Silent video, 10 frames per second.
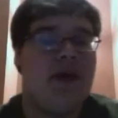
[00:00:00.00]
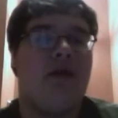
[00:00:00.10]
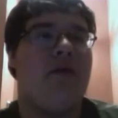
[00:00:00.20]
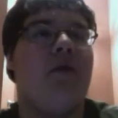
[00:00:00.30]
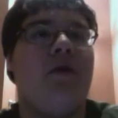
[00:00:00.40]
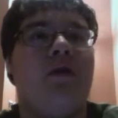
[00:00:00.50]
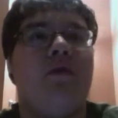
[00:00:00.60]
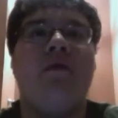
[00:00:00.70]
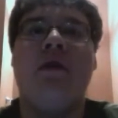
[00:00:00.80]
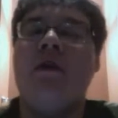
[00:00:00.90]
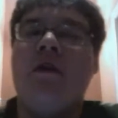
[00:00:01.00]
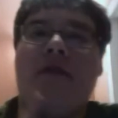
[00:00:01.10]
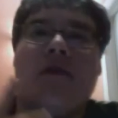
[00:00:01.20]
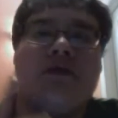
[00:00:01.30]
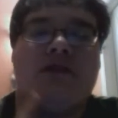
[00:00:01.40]
Gallery World, and
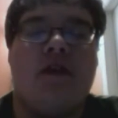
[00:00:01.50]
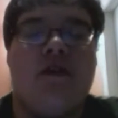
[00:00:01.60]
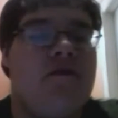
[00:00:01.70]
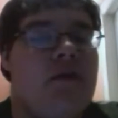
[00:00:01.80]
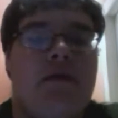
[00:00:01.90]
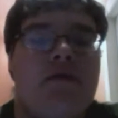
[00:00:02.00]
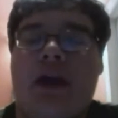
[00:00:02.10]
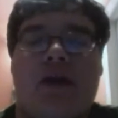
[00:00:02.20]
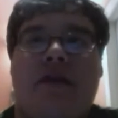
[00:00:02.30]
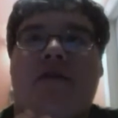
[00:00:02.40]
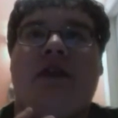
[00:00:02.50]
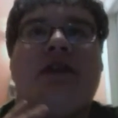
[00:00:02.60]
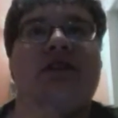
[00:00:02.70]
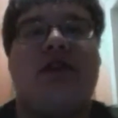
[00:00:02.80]
the other one's called Flipnote Gallery Friends,